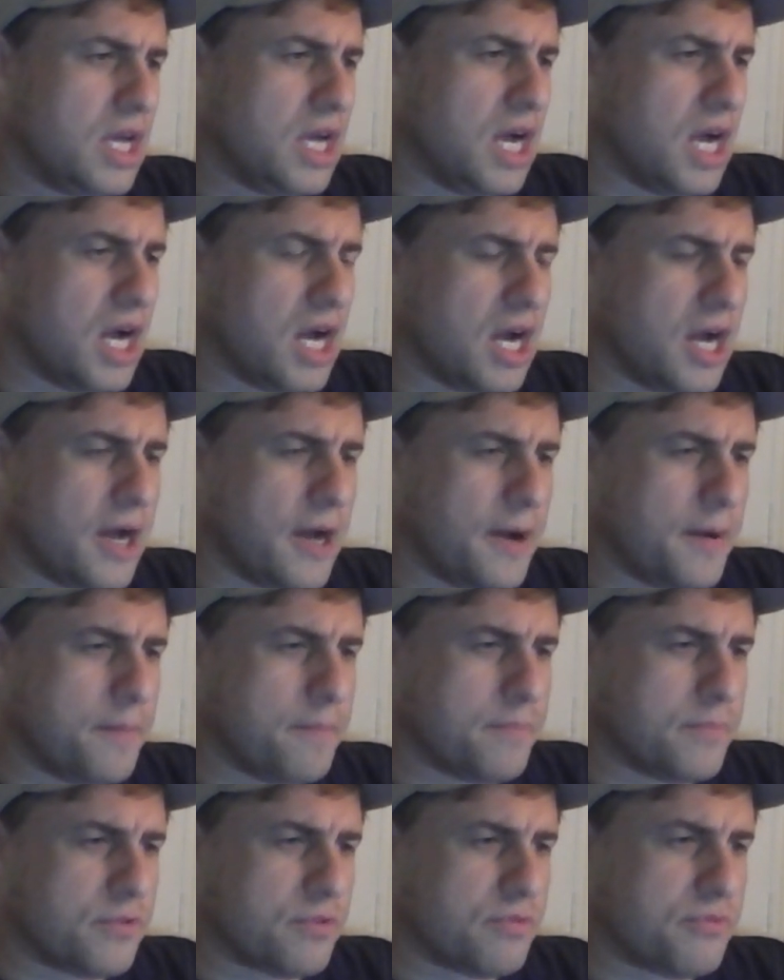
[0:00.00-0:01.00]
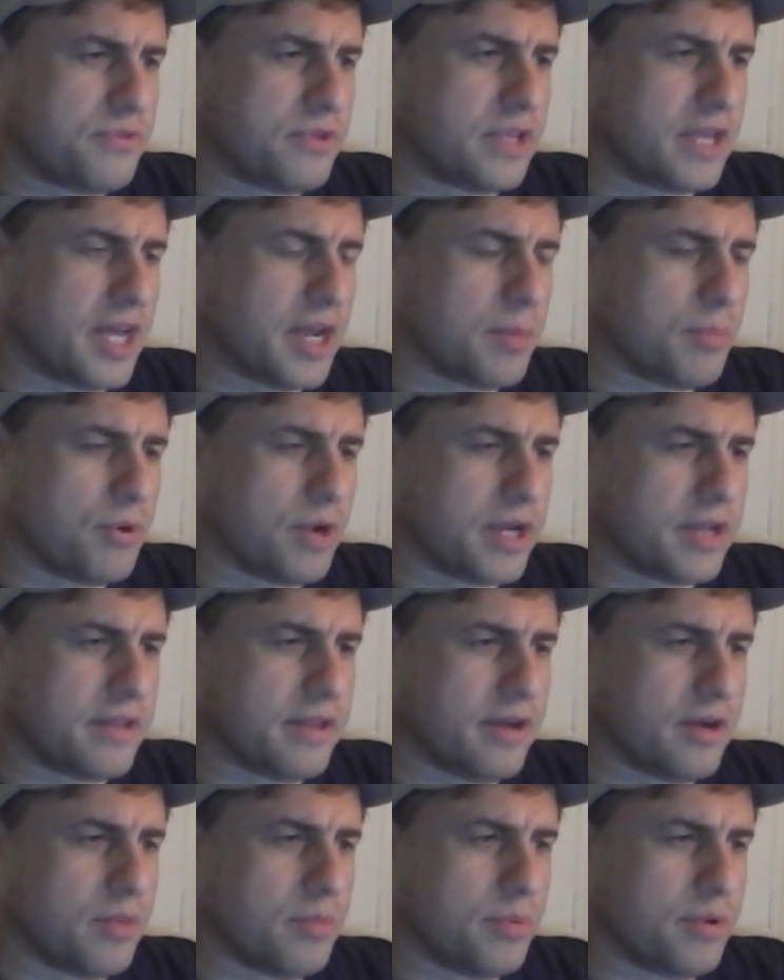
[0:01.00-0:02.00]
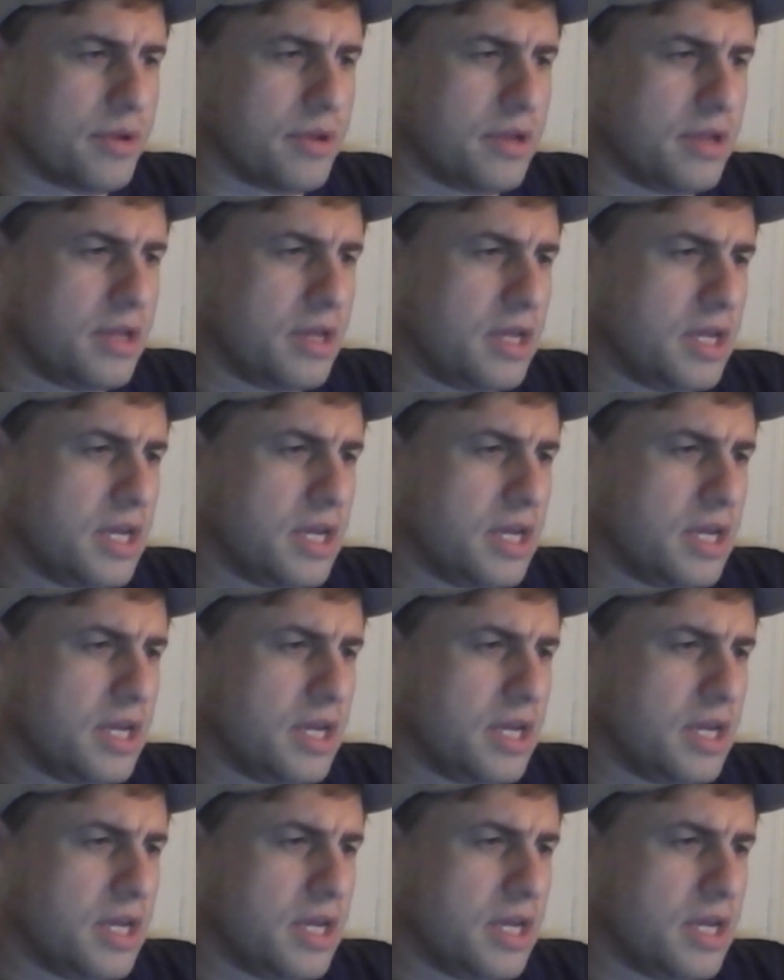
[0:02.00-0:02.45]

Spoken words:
So Philly got a break there, but...